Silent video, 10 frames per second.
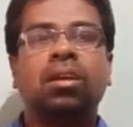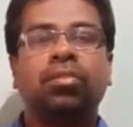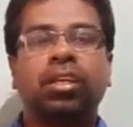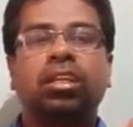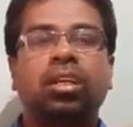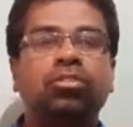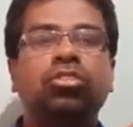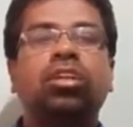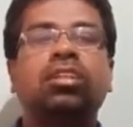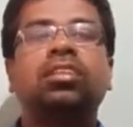We can come
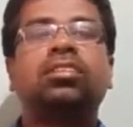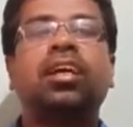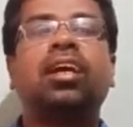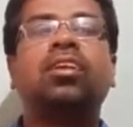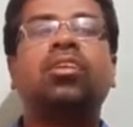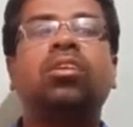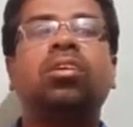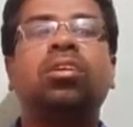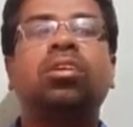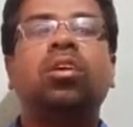to understand
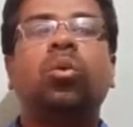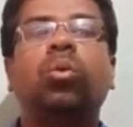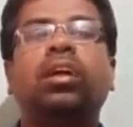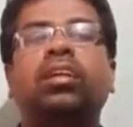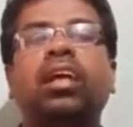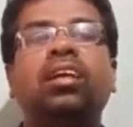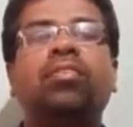what kind